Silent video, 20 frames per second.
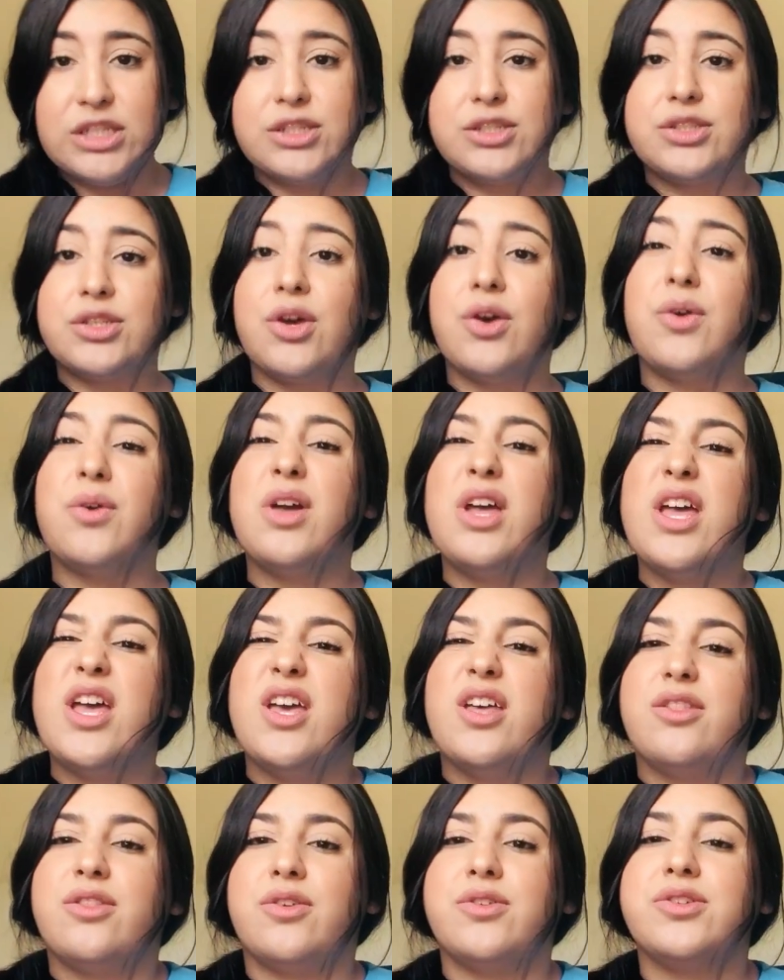So
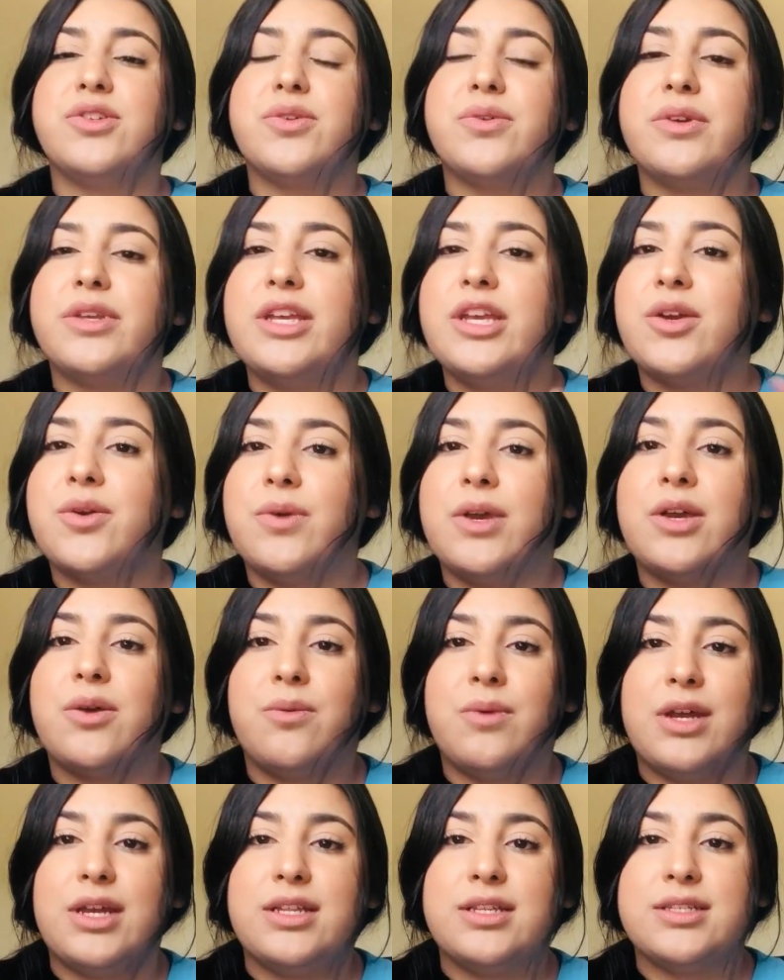those are really quick
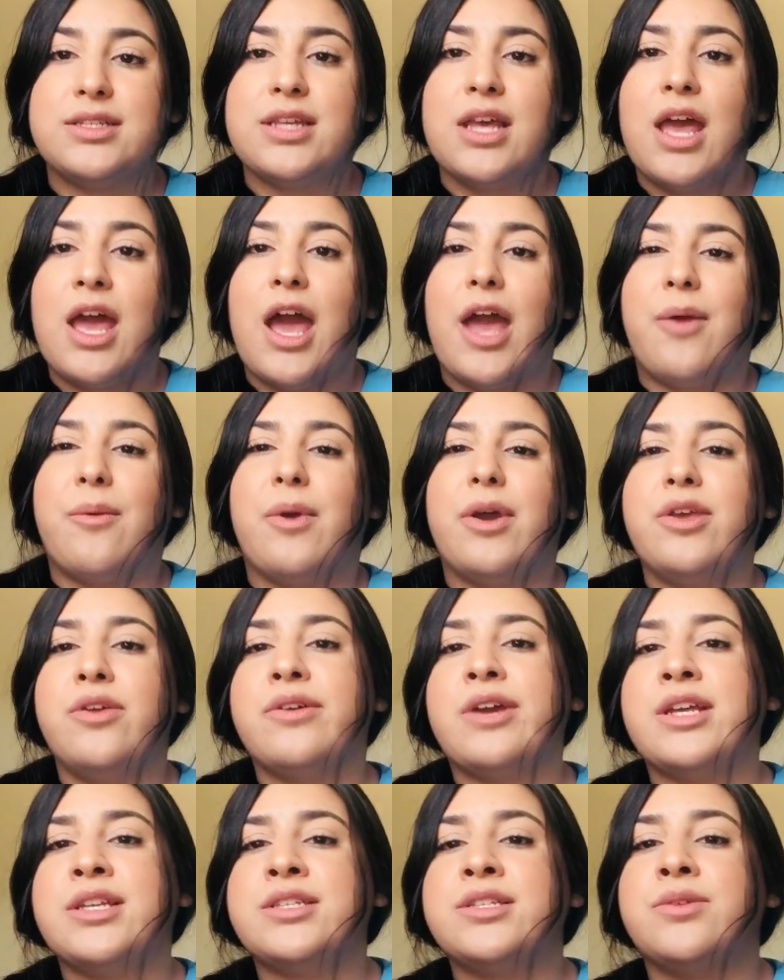ones. I want you
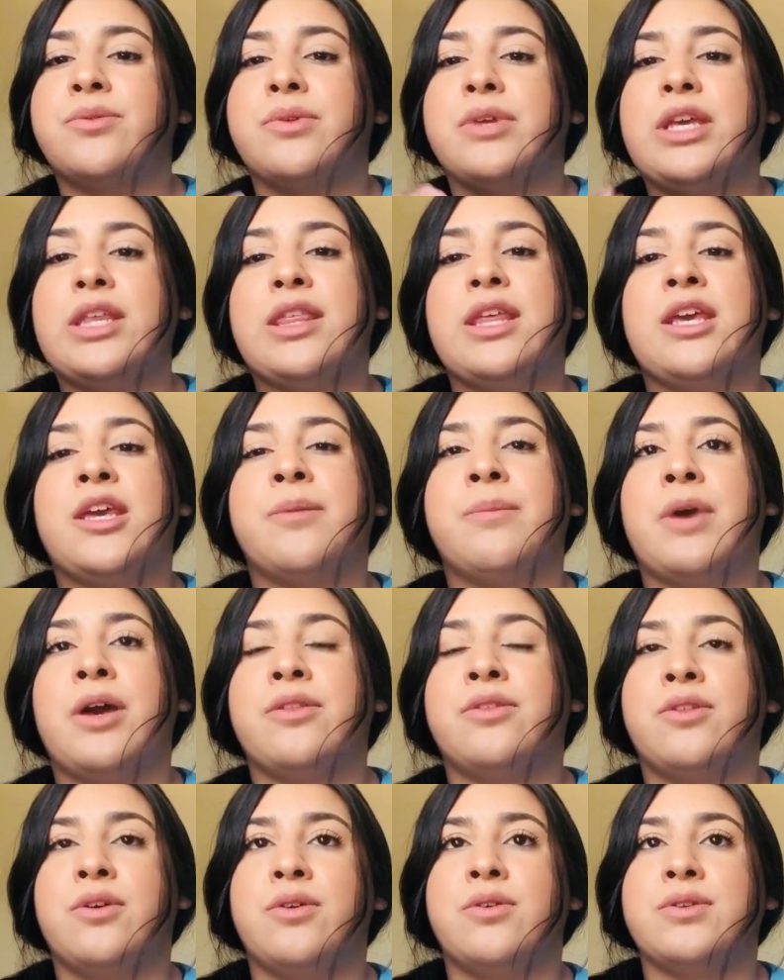guys to really think
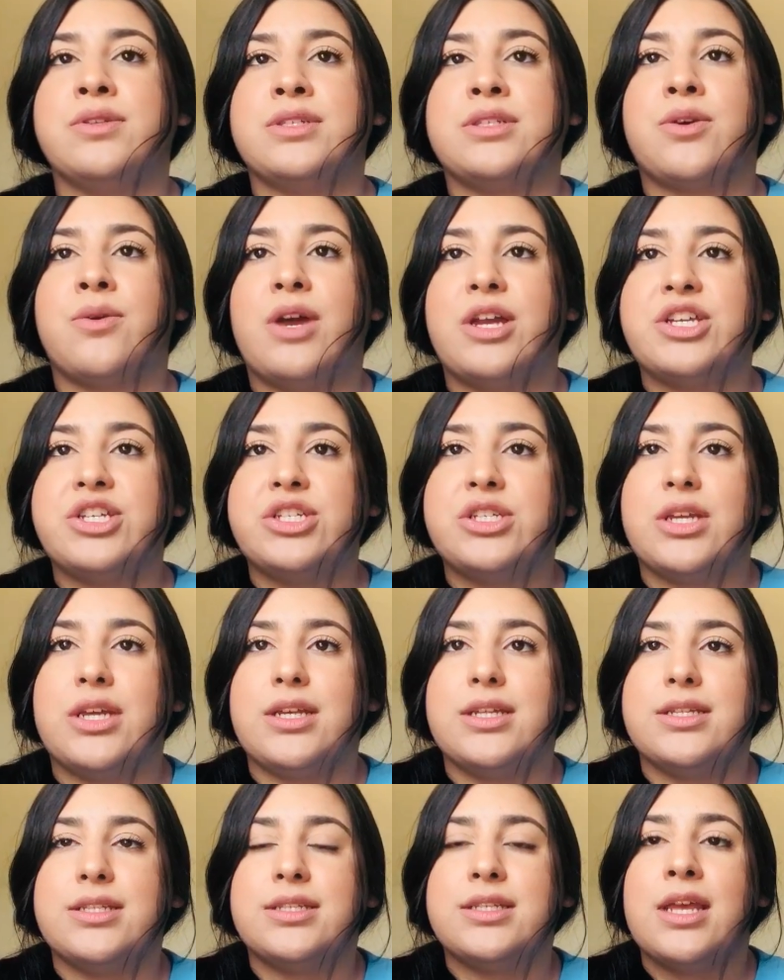about those
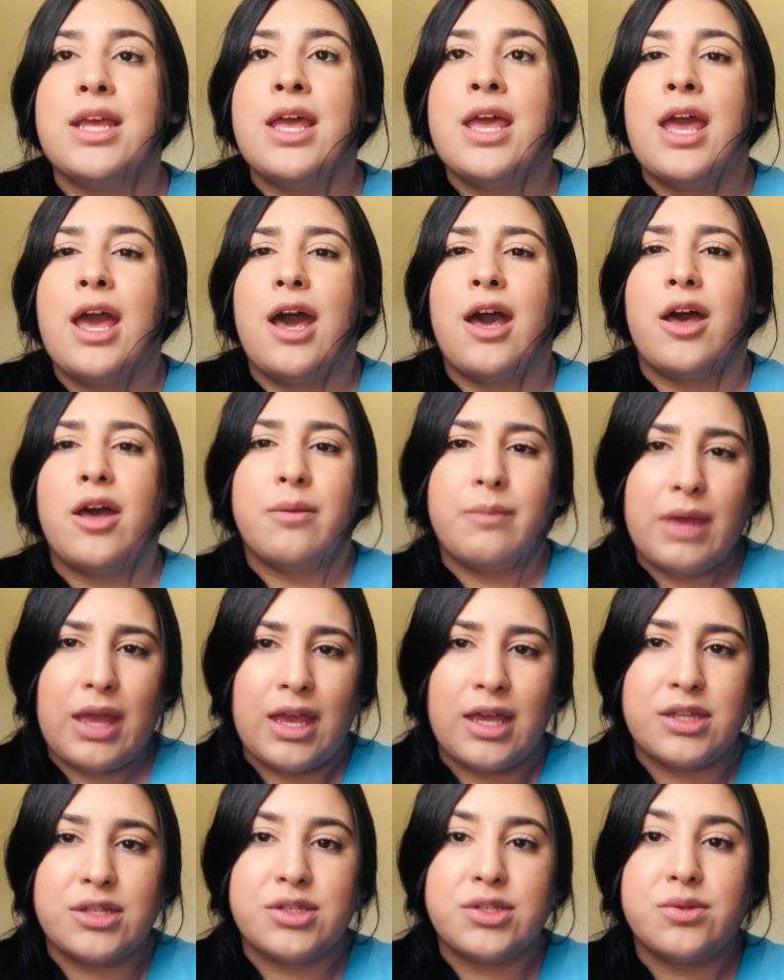questions,
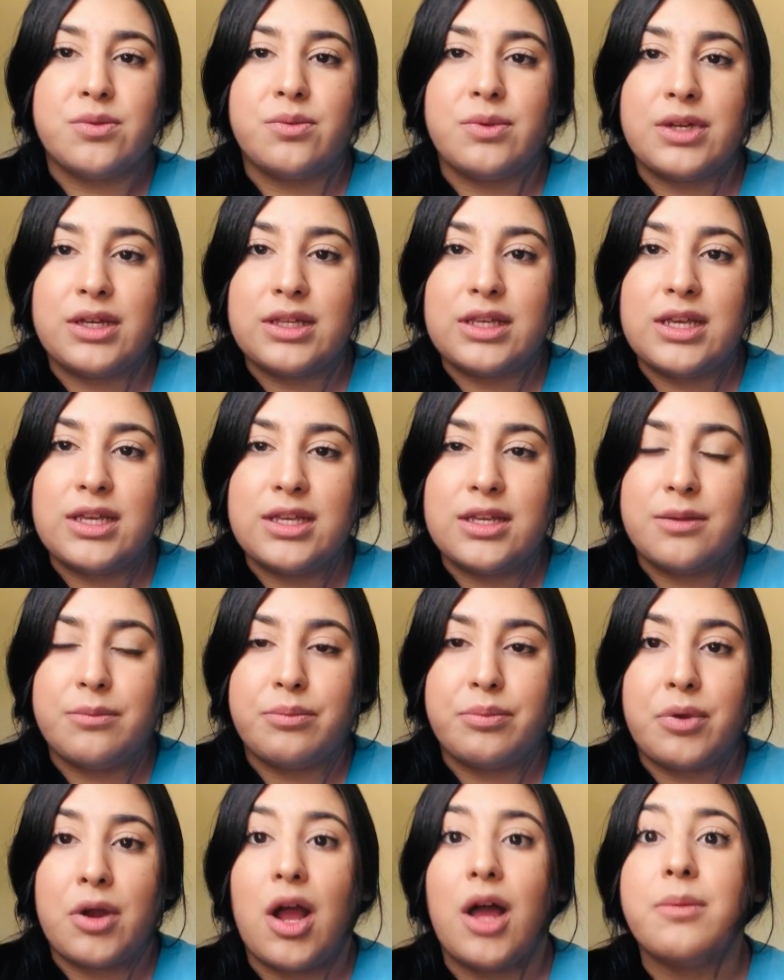and to really
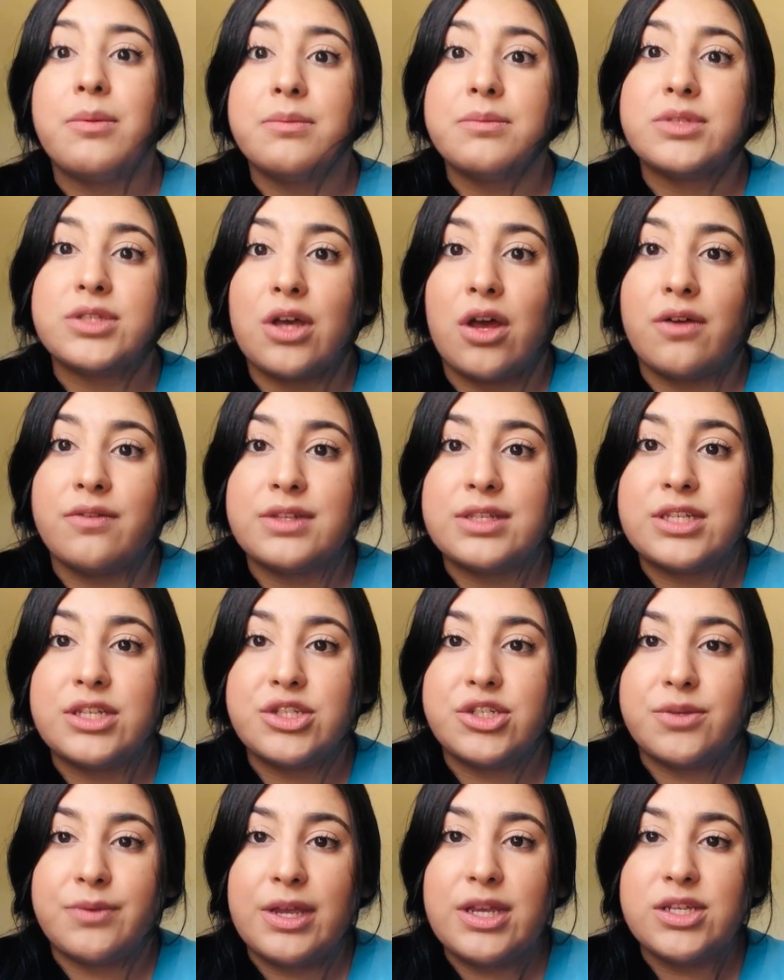problem solve the
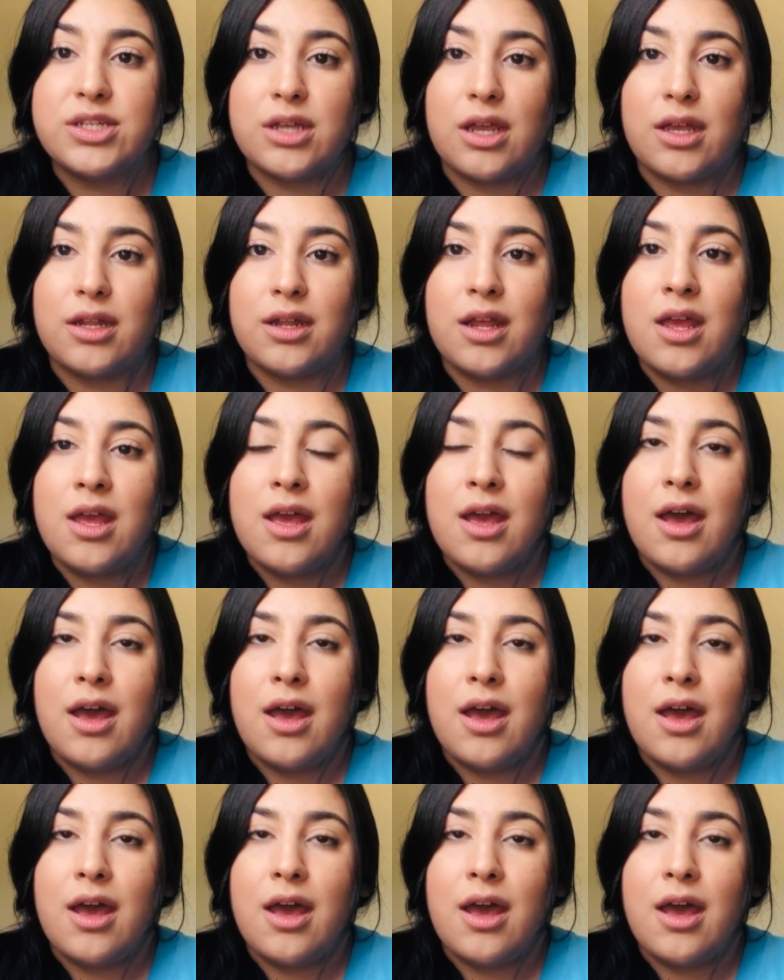situation.